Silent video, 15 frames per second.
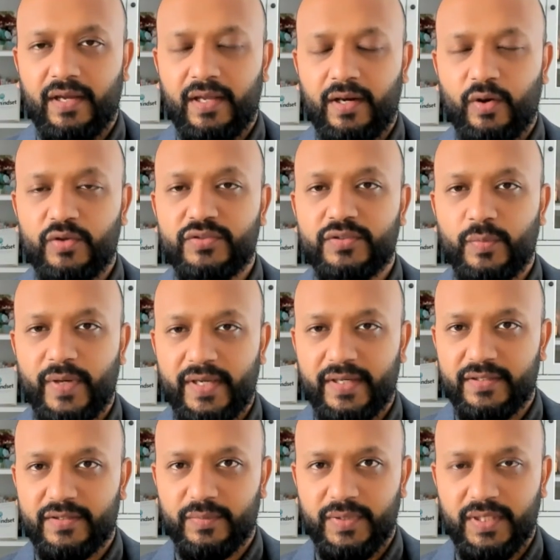Loss
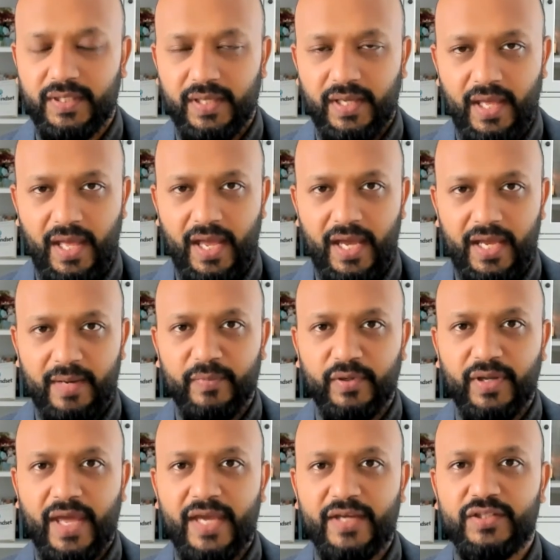Awareness Week. And I'm going
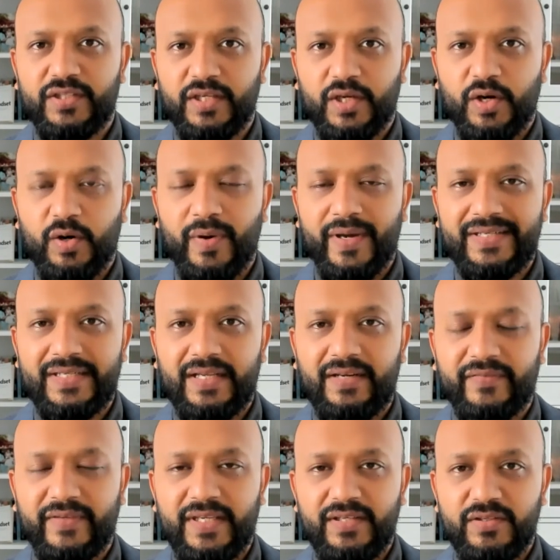to actually go and delve
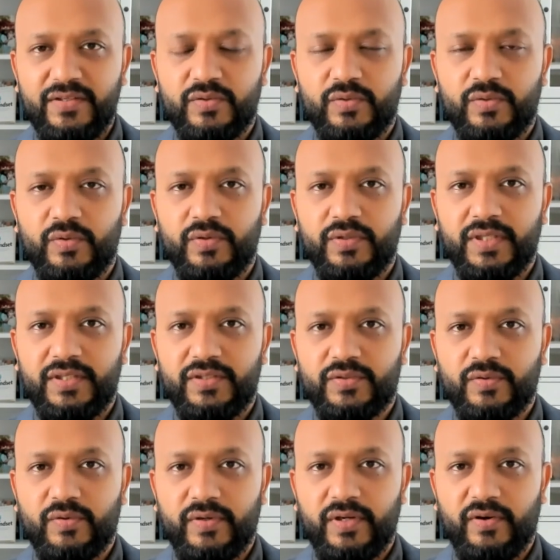into the
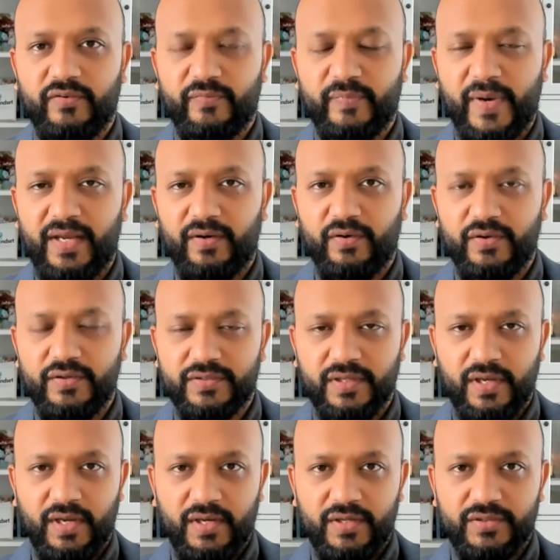story of my loss.
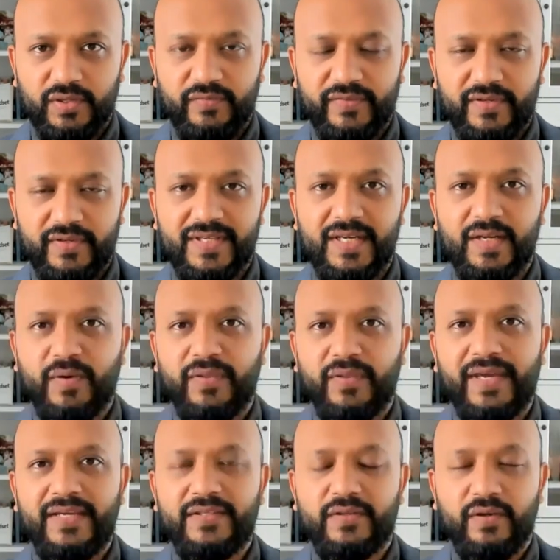So if there's anyone
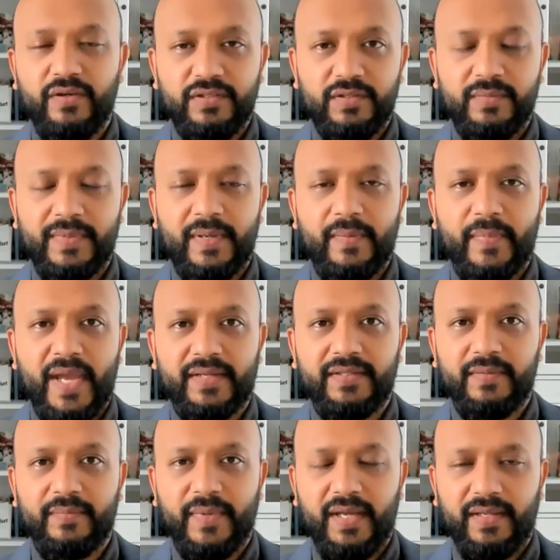that is going to be
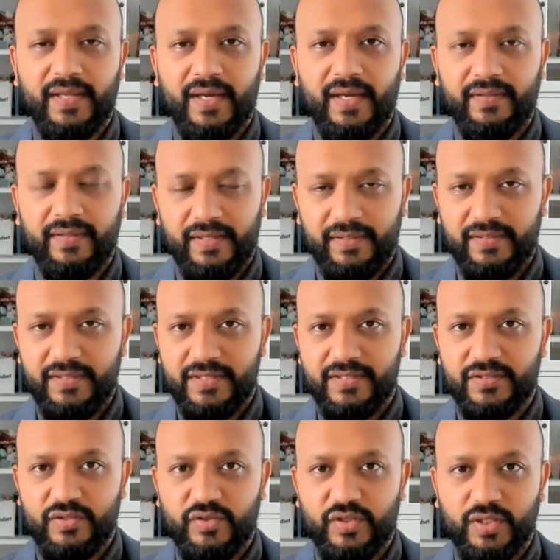impacted by that, then this is
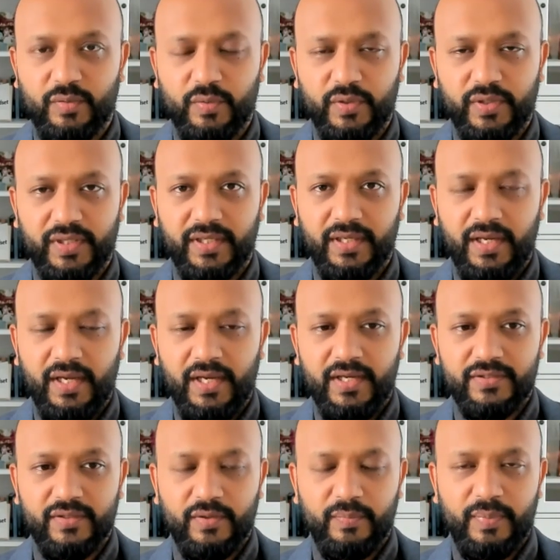a trigger warning.
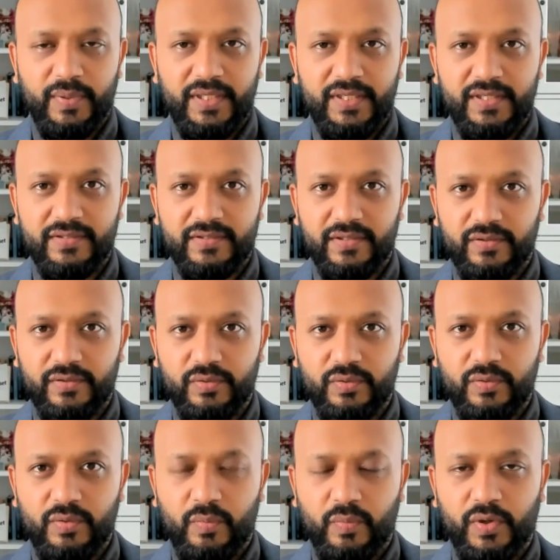So please
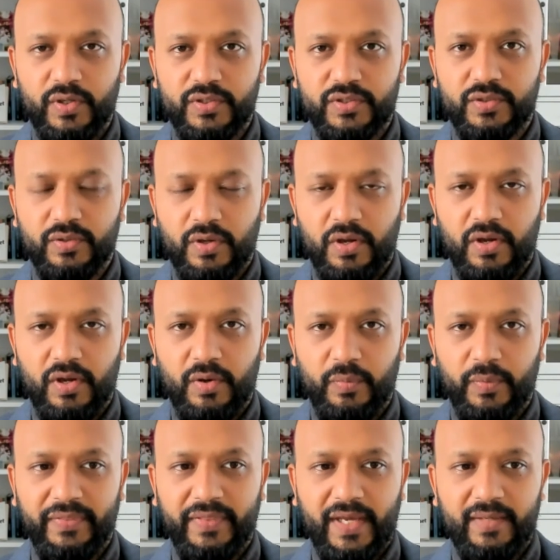do watch
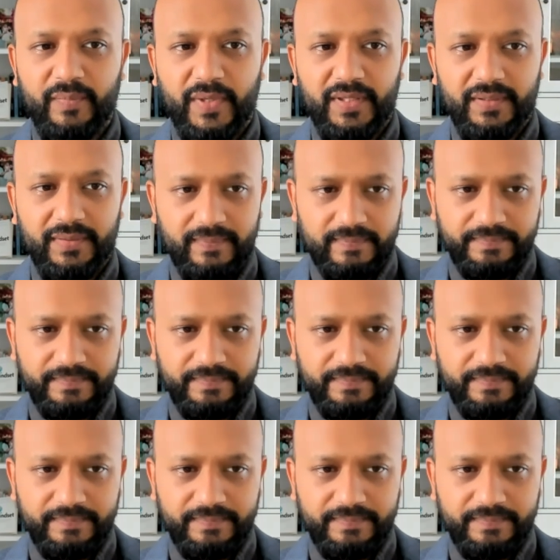with that in mind.